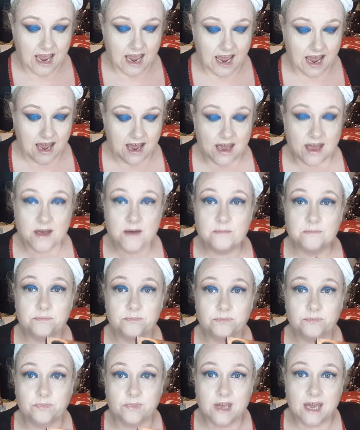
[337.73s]

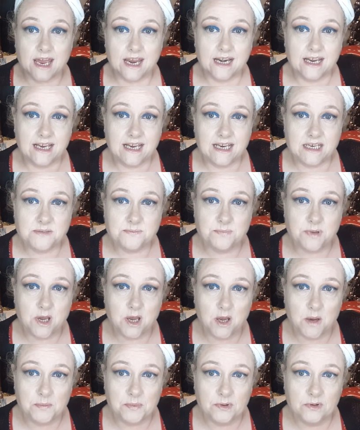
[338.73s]
and it is
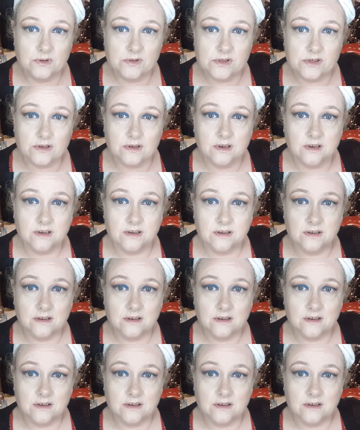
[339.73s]
purple. So